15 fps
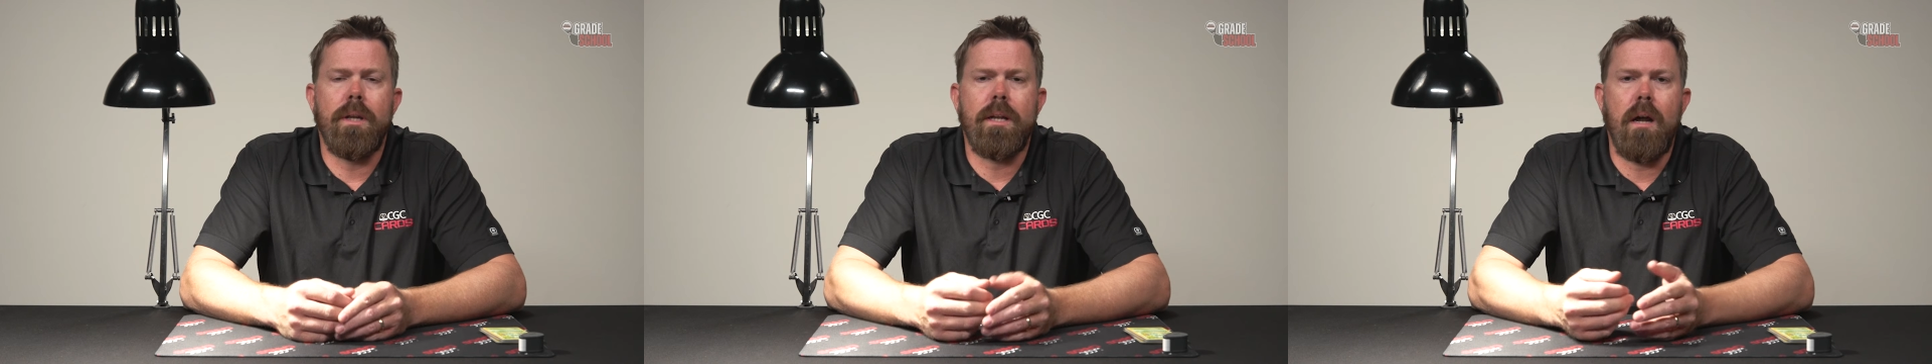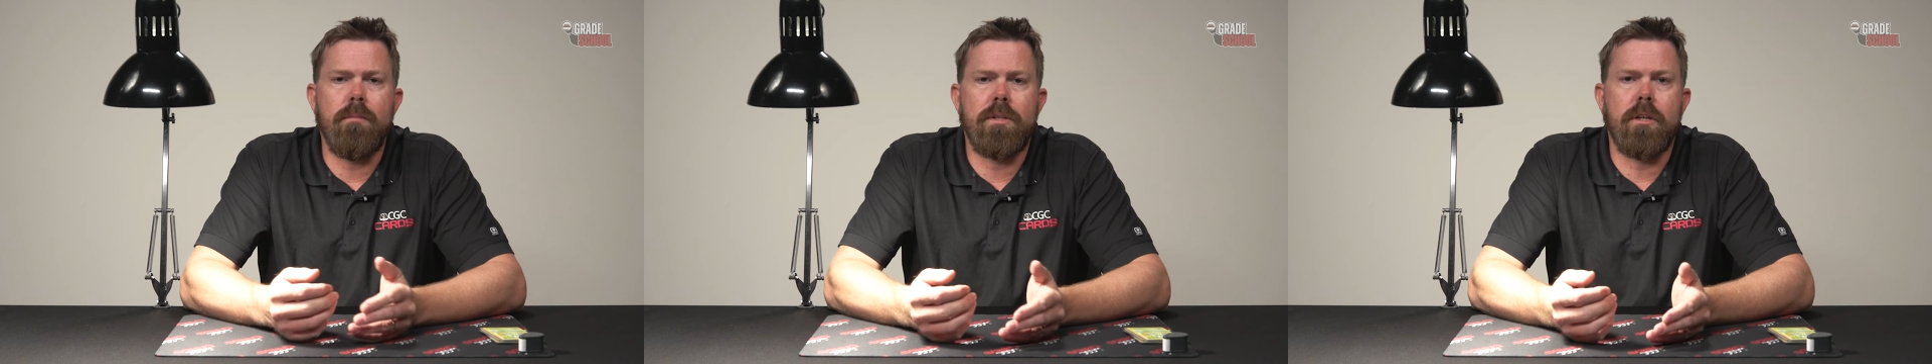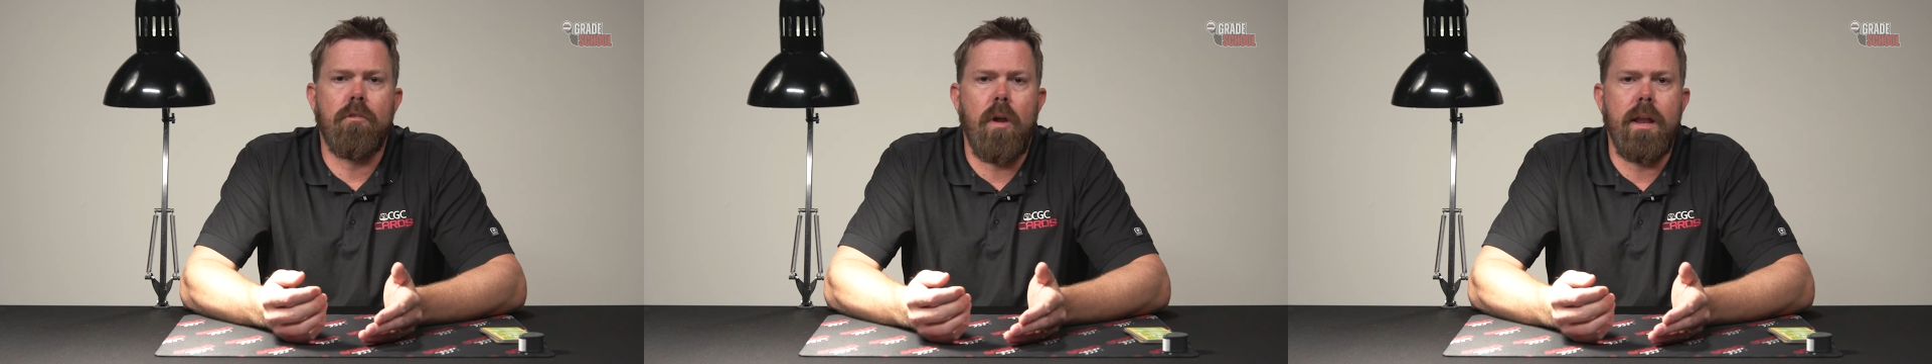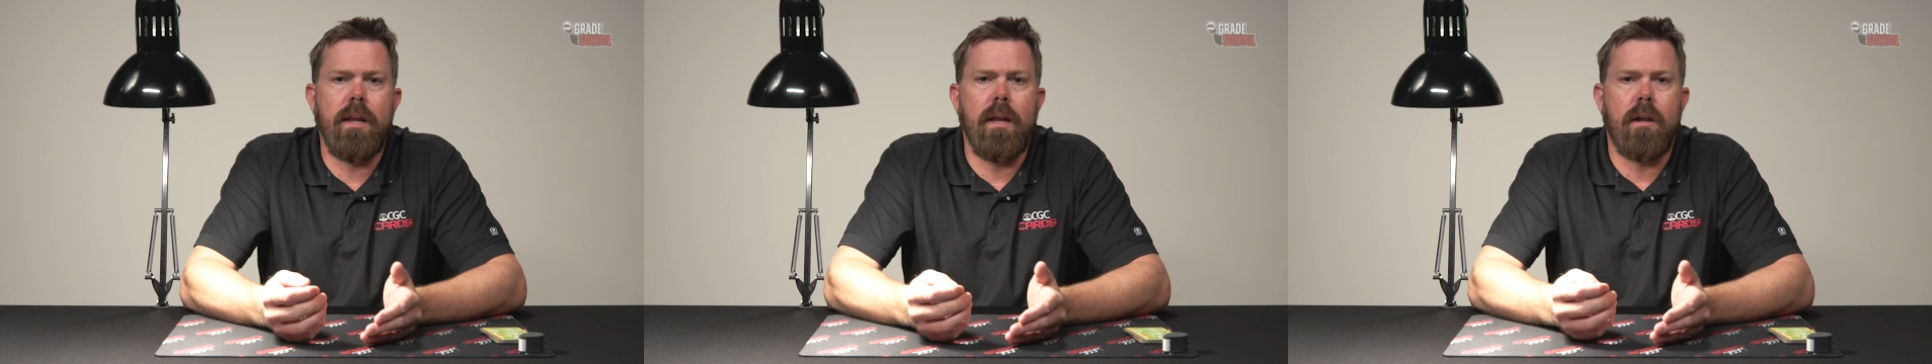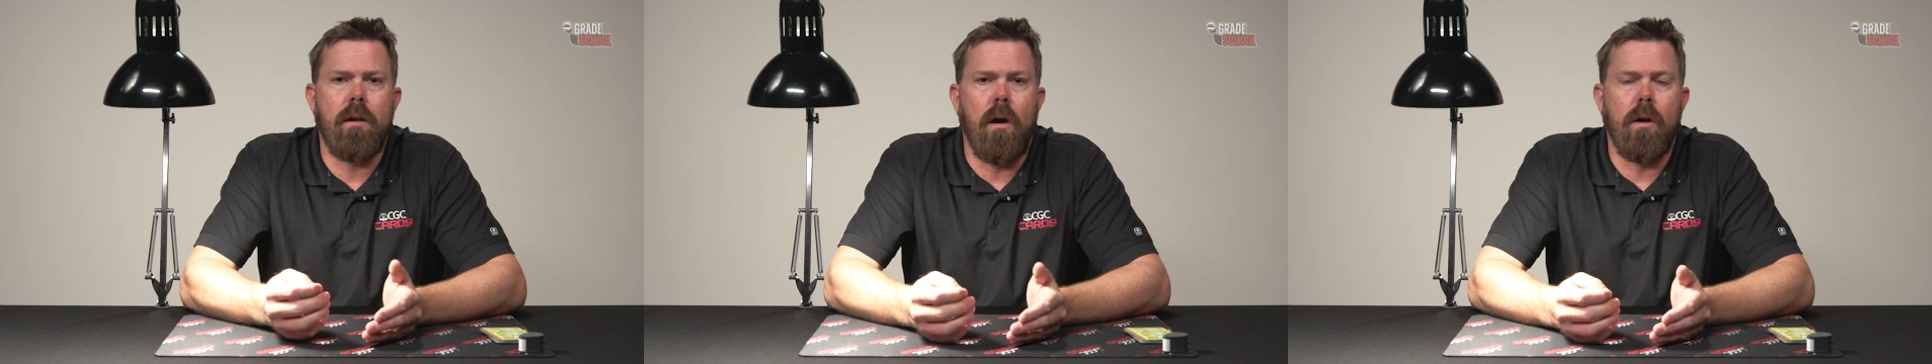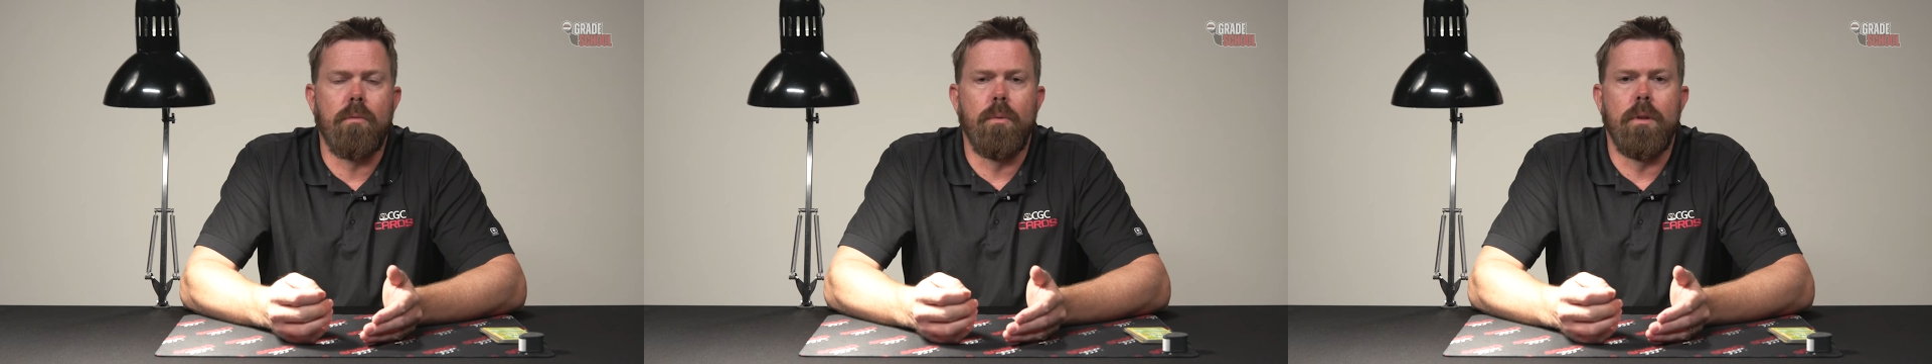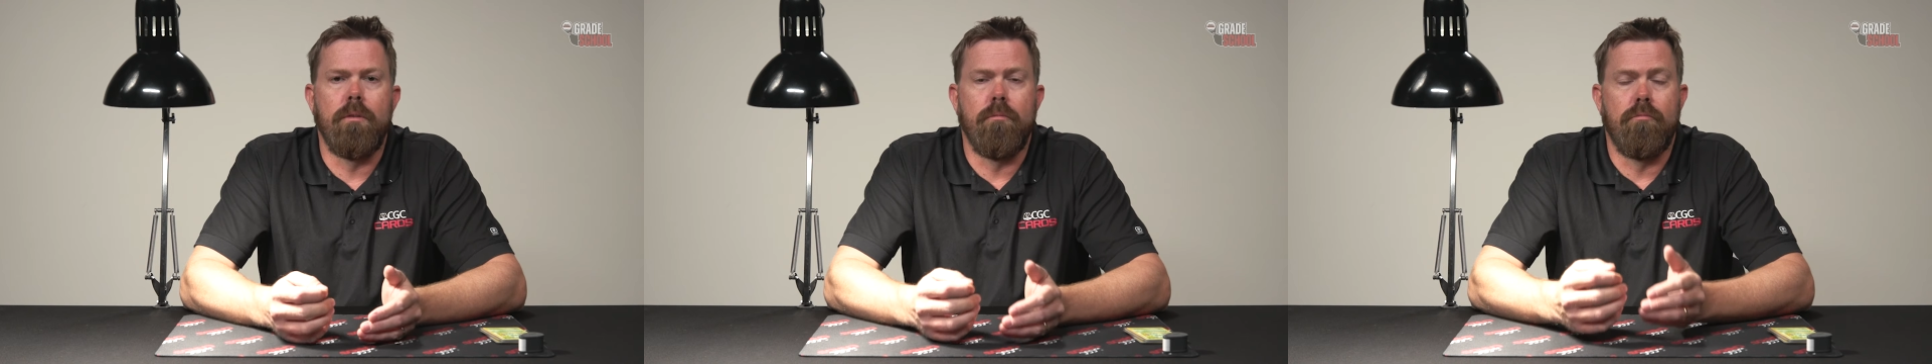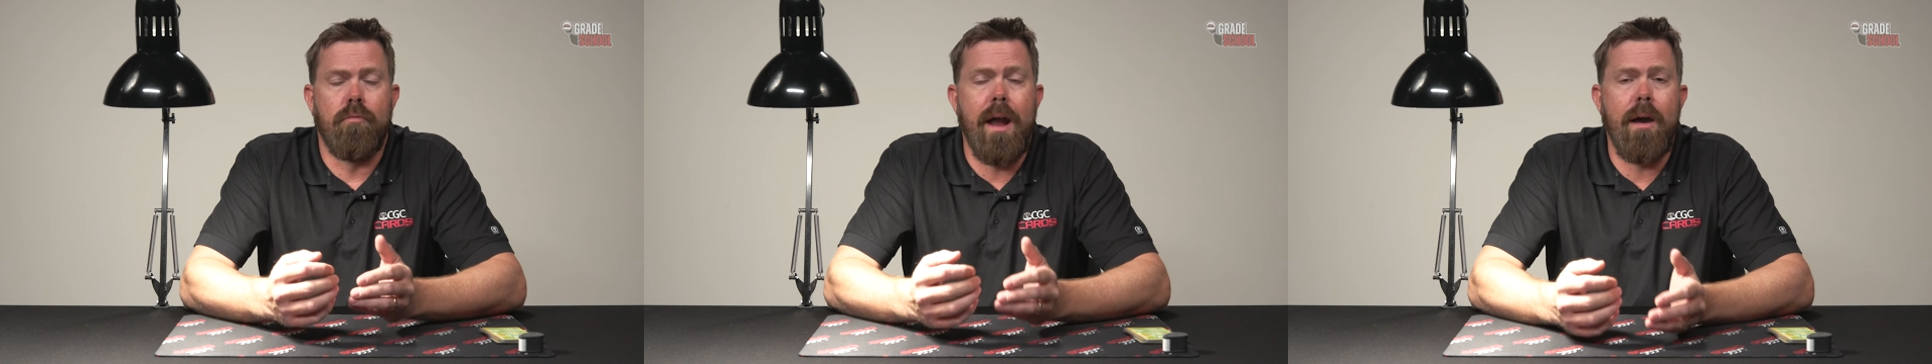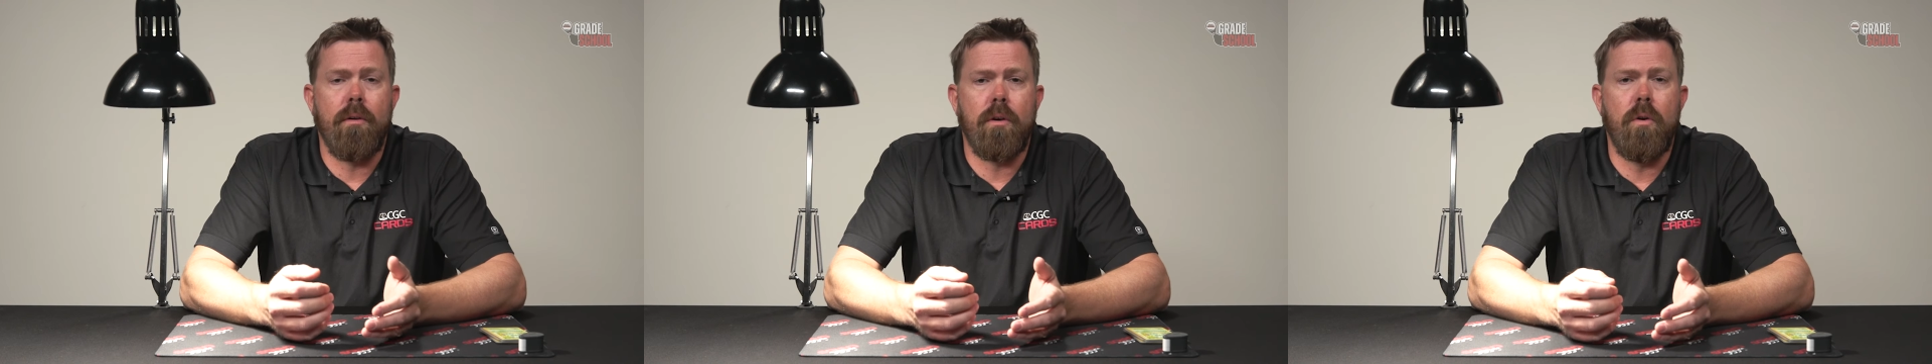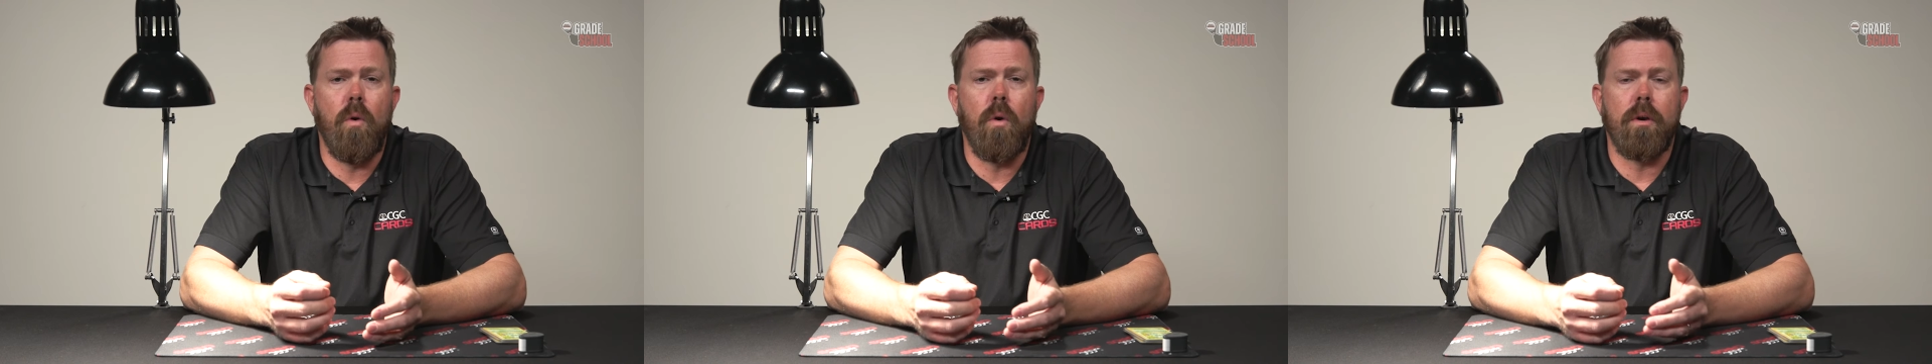when it comes to grading a card with
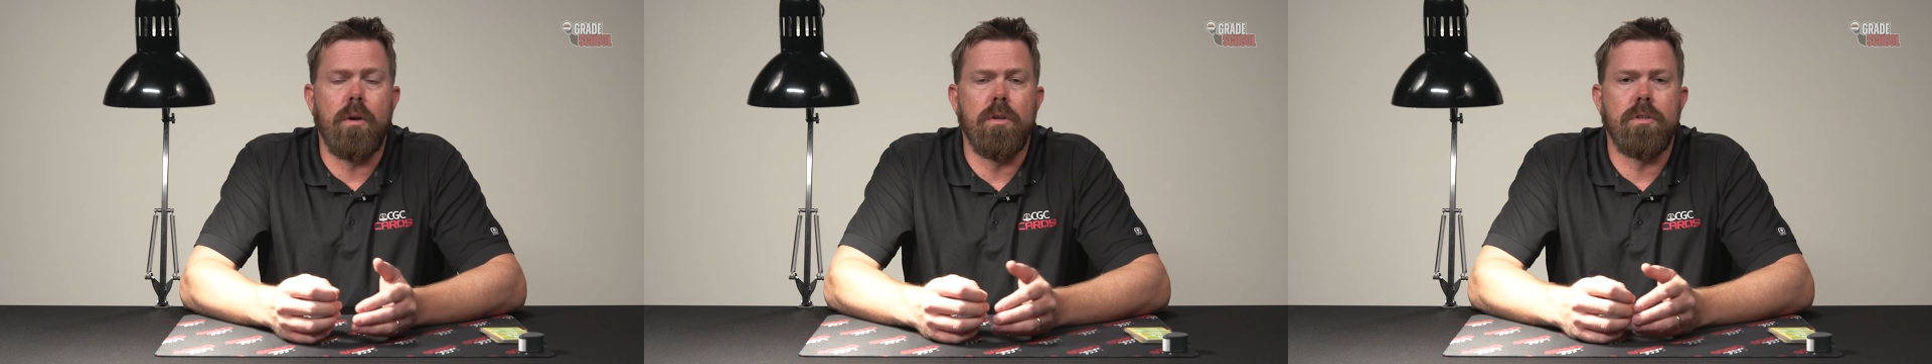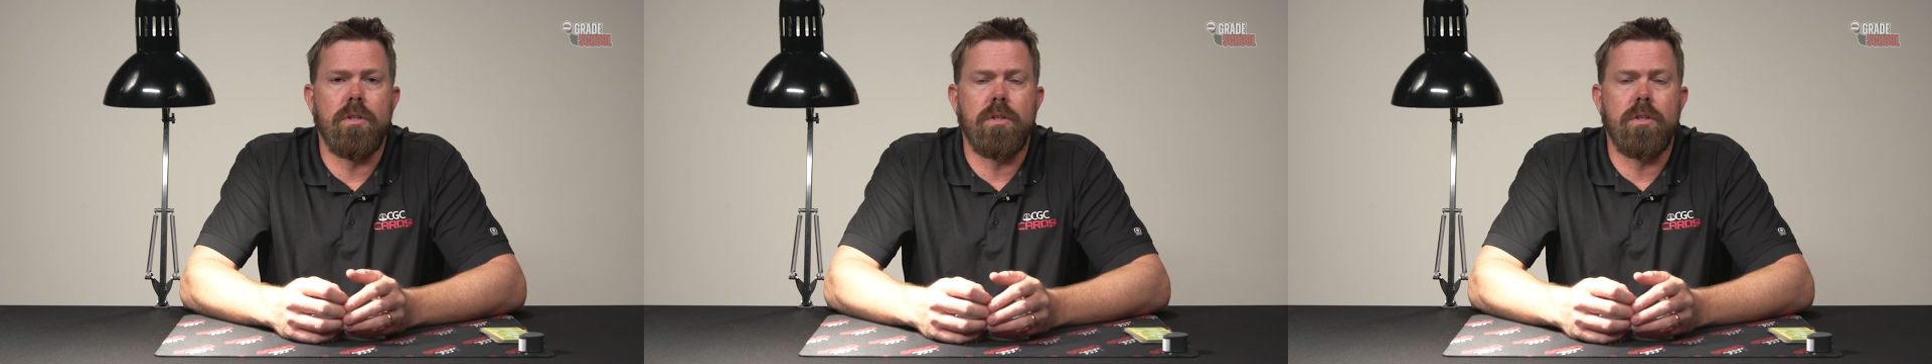round corners,